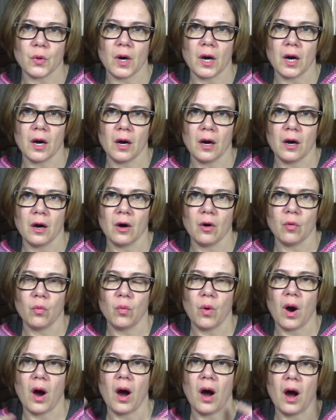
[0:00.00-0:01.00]

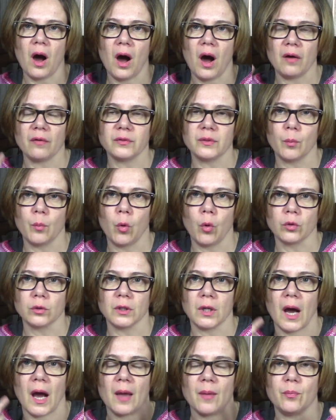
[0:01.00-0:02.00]
row of the
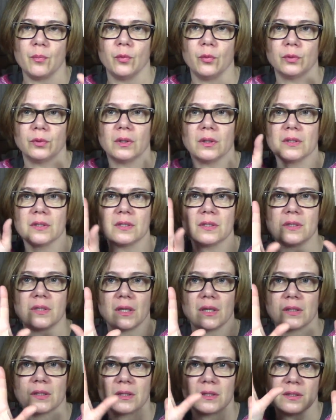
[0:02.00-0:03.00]
border I put
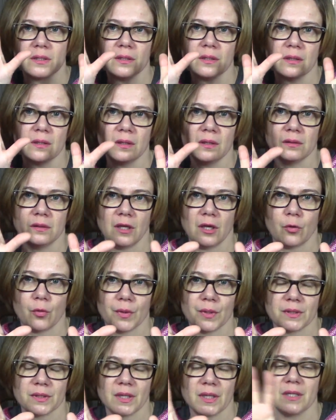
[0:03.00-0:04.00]
six
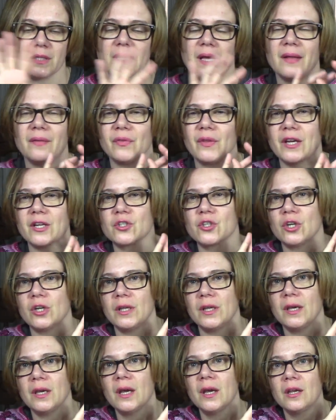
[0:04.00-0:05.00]
decreases and
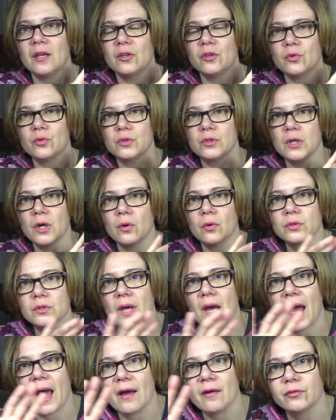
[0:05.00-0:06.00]
actually you
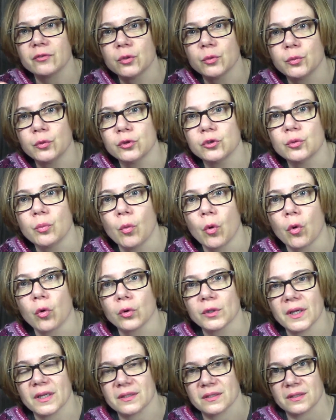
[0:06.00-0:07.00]
don't have to put
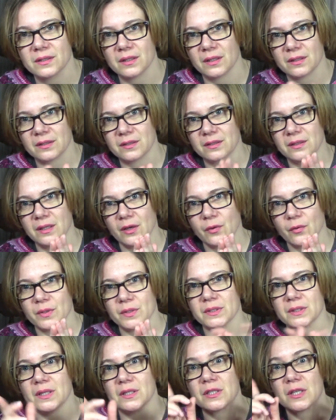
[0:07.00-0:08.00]
more than six
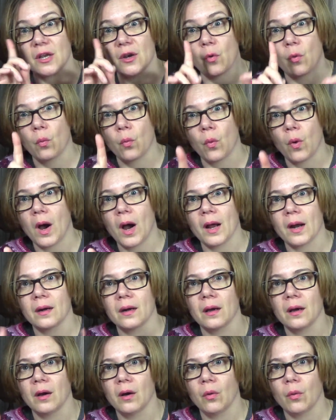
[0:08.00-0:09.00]
decreases in
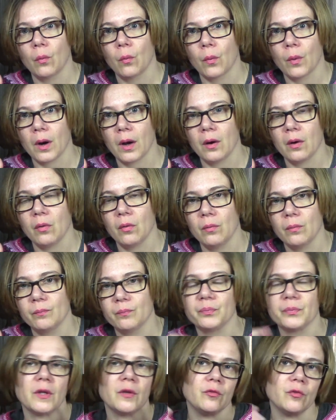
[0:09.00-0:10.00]
one row
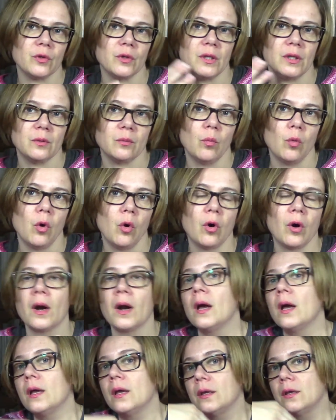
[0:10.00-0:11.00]
if you need
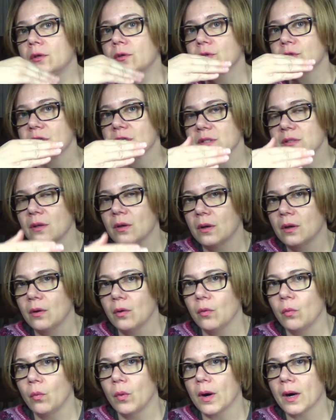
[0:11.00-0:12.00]
more you just
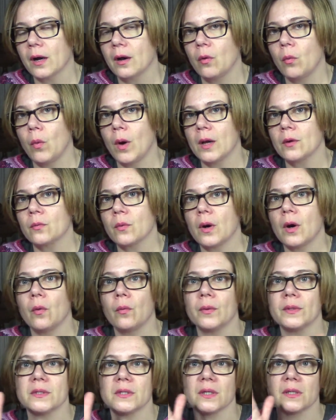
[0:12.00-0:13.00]
work one
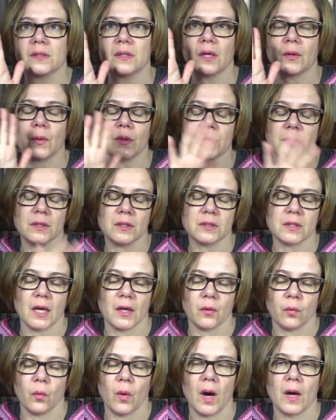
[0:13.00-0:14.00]
row with six decreases
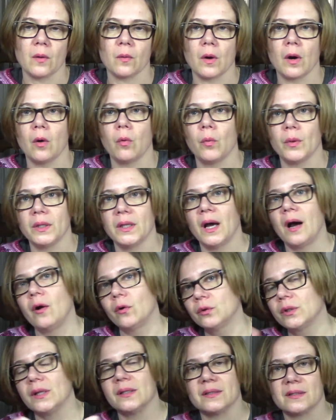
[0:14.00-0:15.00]
and one row
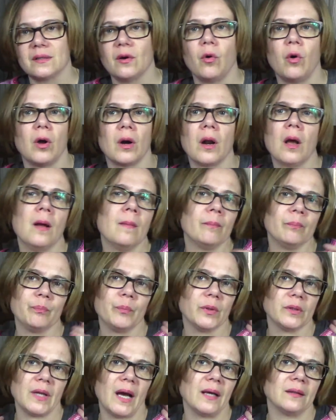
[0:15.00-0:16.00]
without and so on
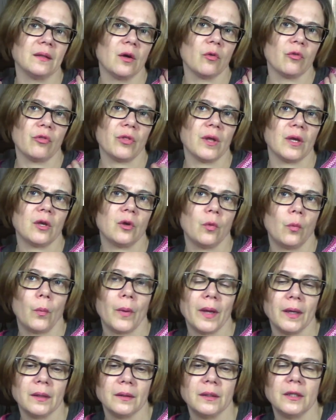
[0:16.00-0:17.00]
but I don't think you
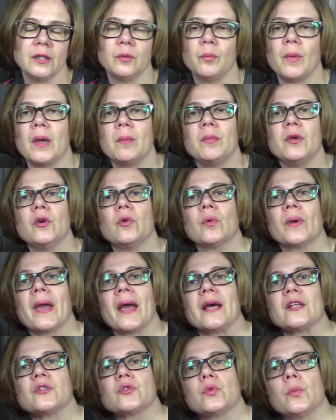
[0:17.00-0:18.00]
will need maybe you
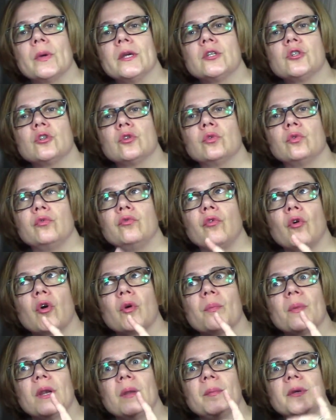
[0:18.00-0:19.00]
can switch to
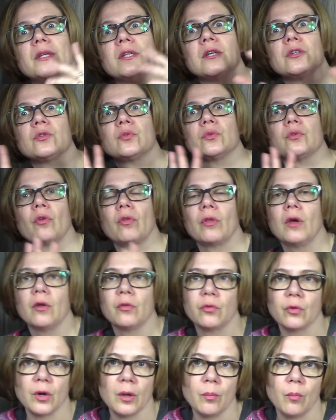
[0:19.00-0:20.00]
four millimeter to
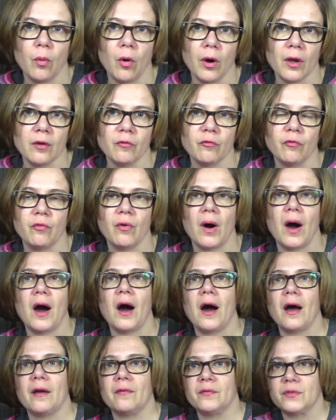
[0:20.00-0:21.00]

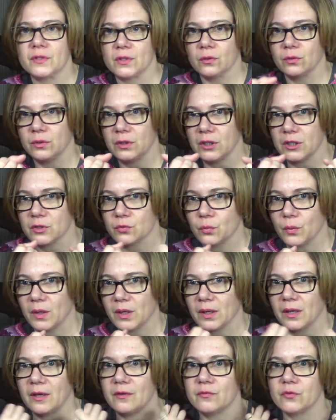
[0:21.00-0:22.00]
3.5 so this
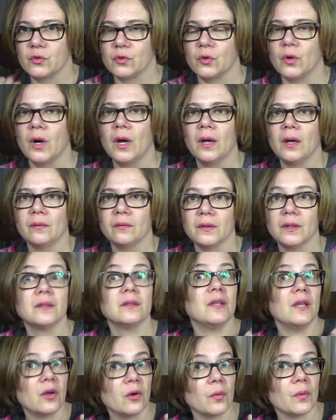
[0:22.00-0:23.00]
will gives you the
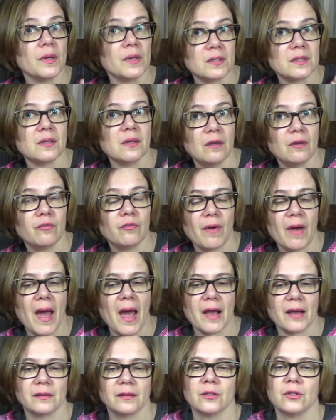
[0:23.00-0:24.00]
decrease
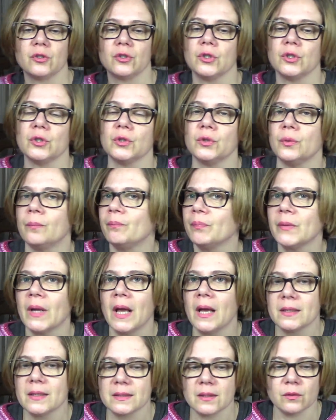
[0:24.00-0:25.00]
effect too
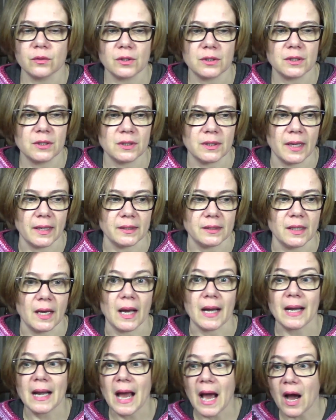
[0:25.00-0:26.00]
so this is the
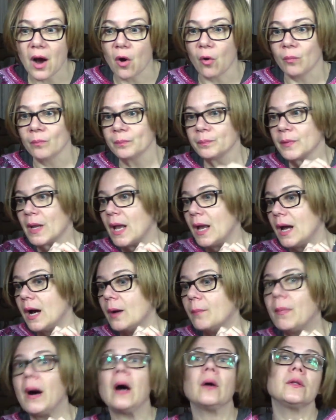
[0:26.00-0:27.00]
idea now
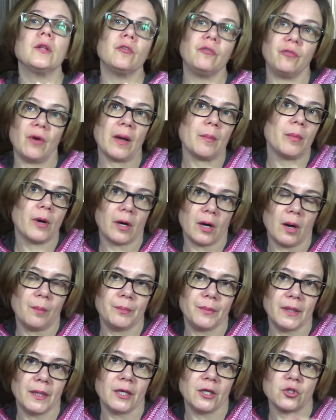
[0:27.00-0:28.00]
about the fiber
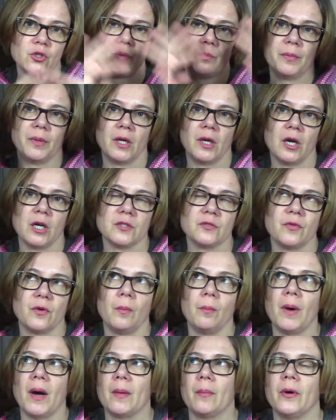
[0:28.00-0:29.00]
combination because
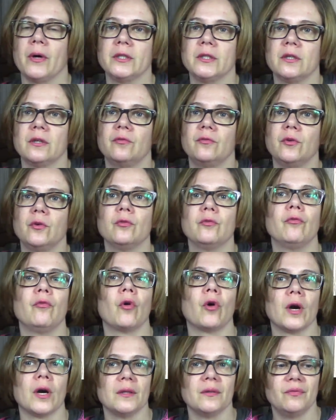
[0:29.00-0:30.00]
from my point of view
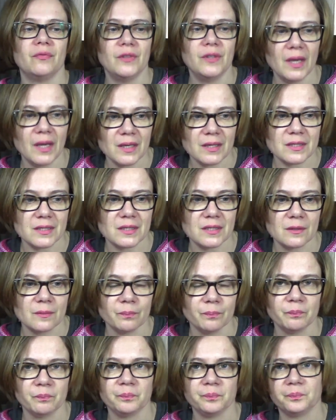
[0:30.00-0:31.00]
for
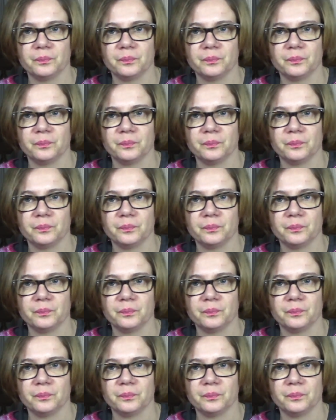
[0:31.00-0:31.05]
this